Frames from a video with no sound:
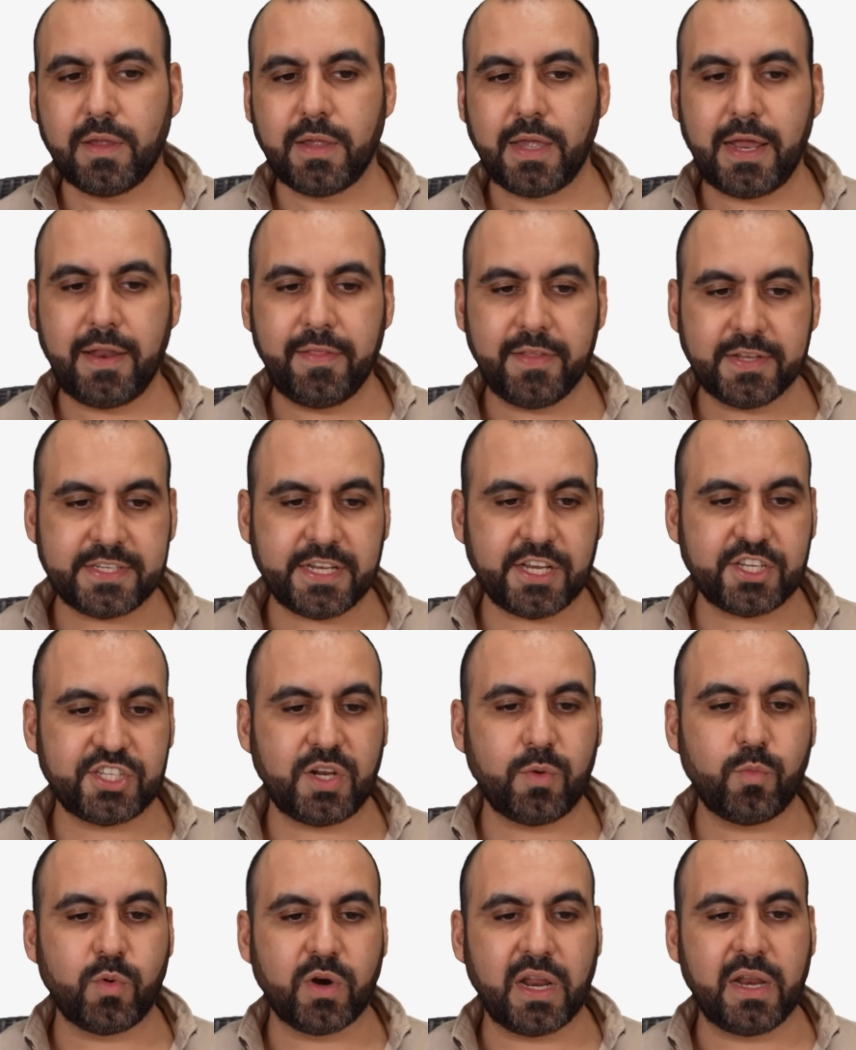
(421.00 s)
And in this
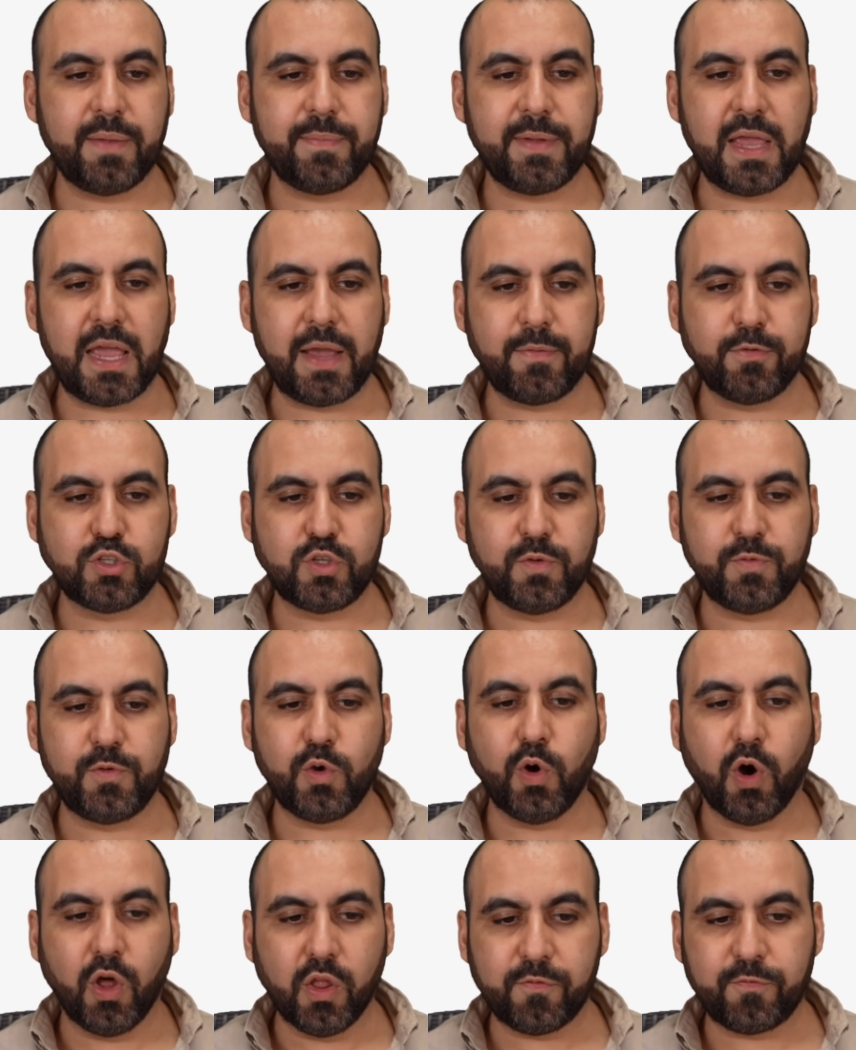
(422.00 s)
section, we're going to be able to
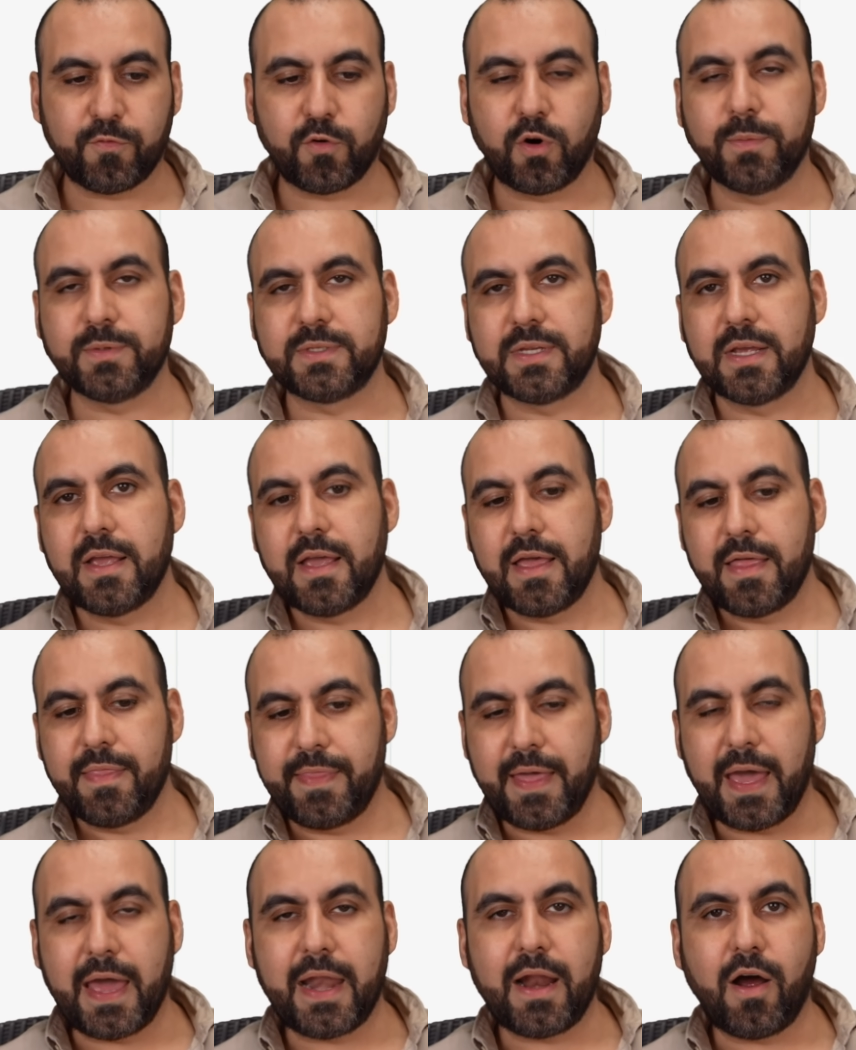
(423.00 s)
view all the forms
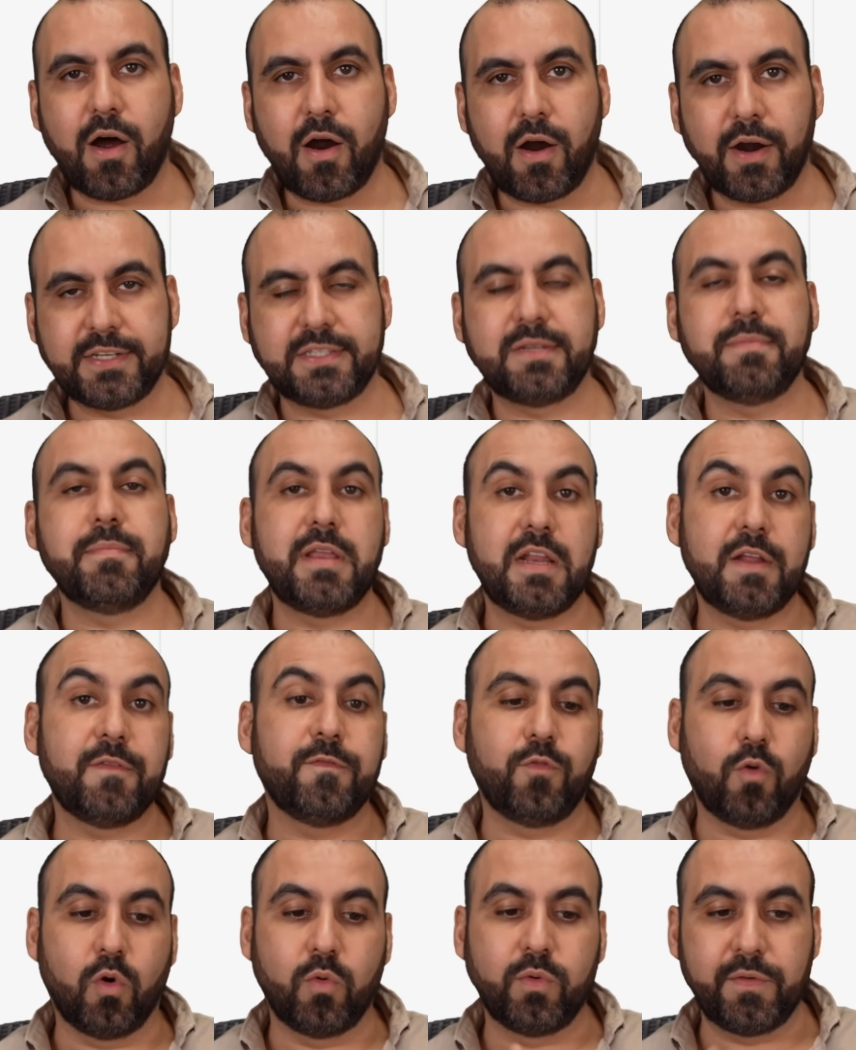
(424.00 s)
that are submitted
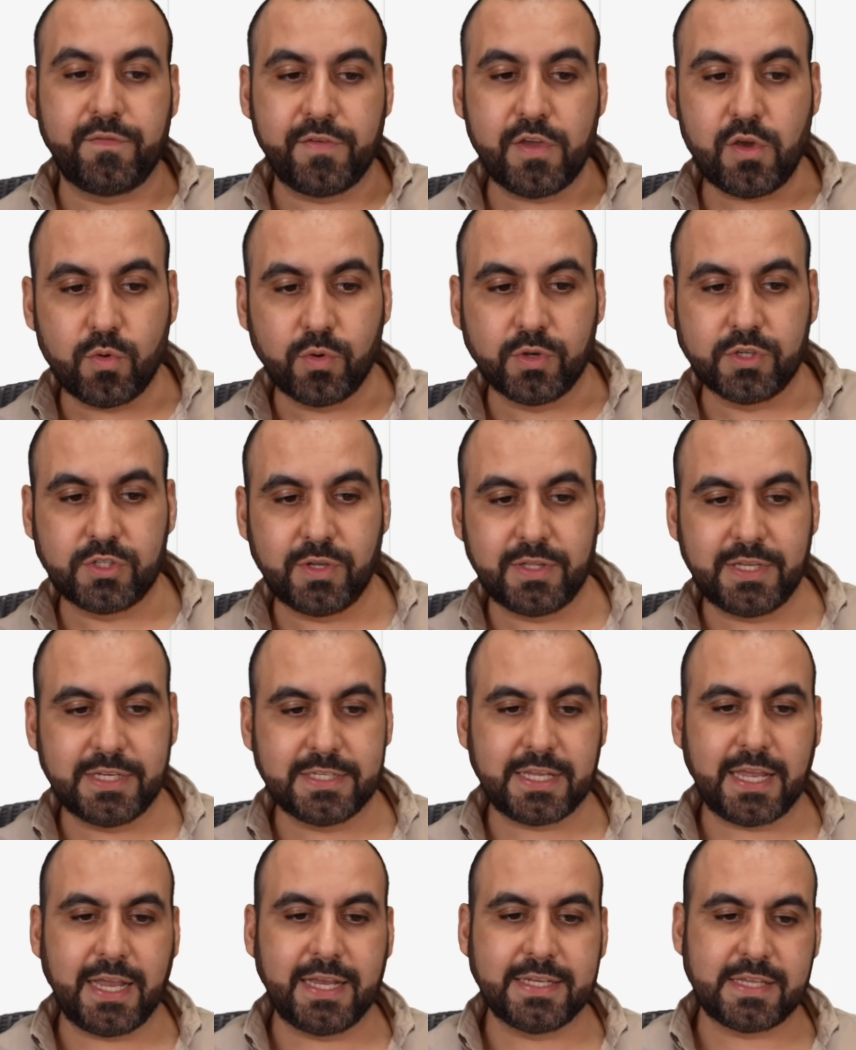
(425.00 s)
for review. So in
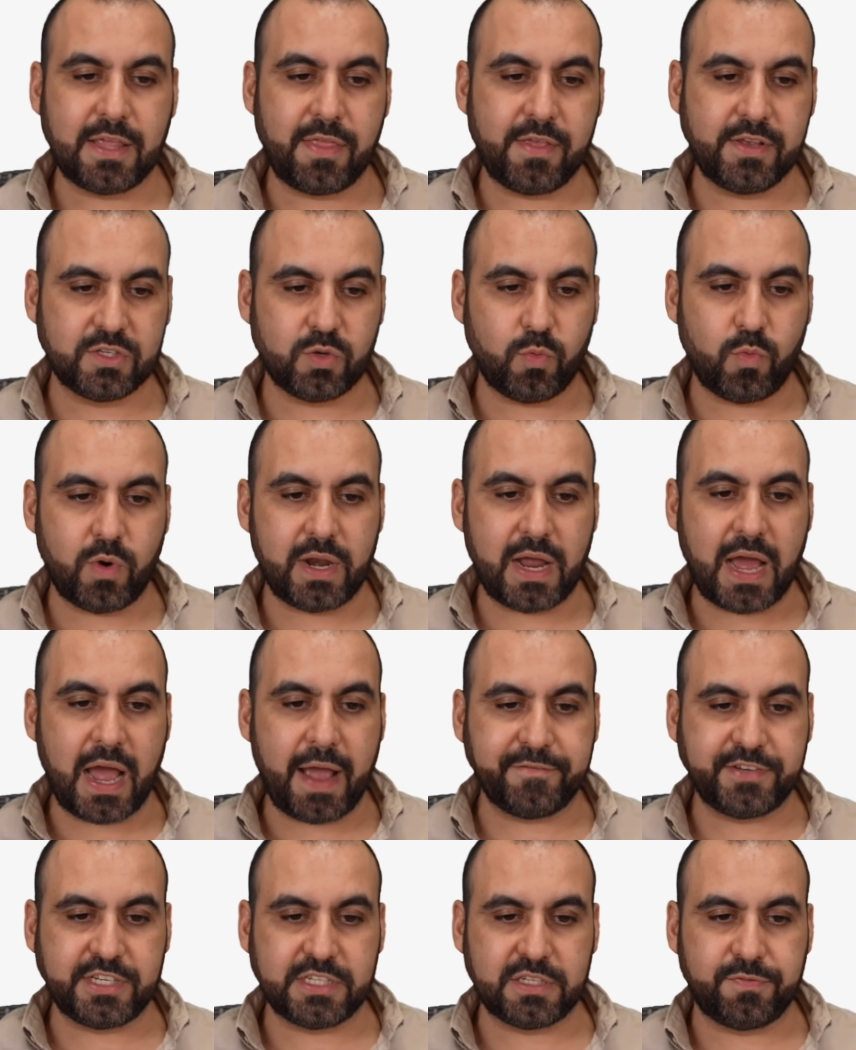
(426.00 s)
this case, this is the one
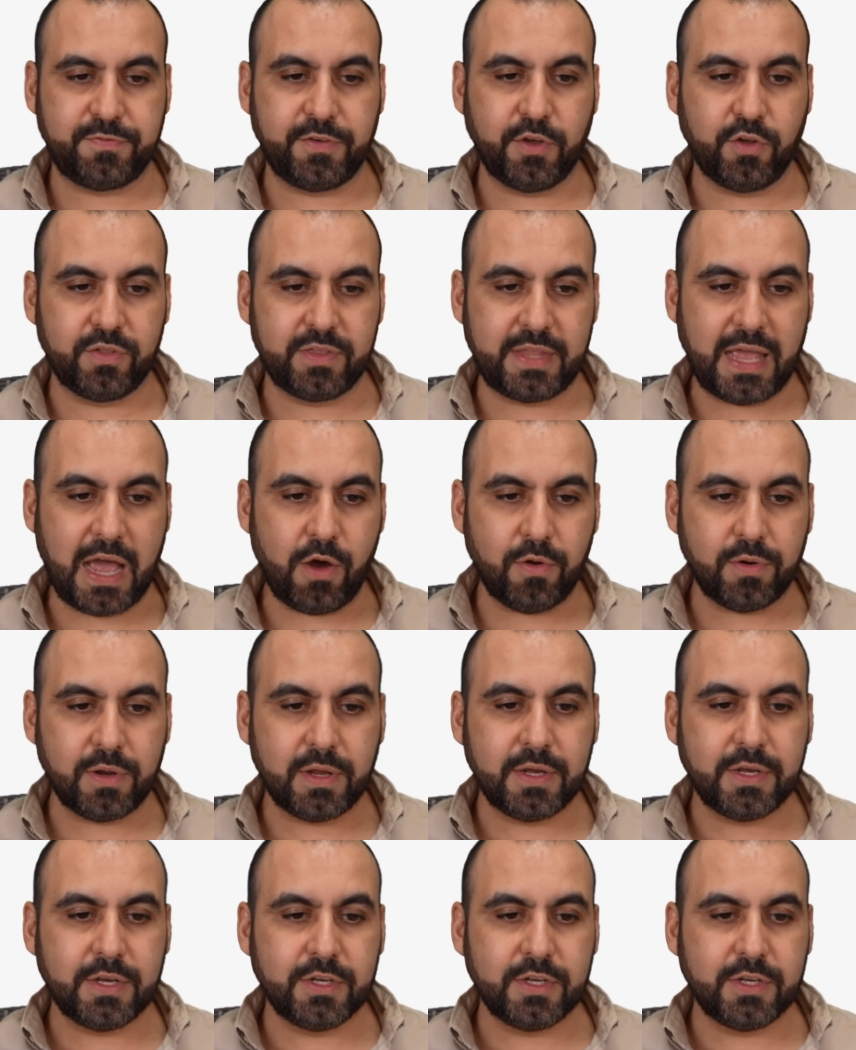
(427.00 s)
I've just filled out.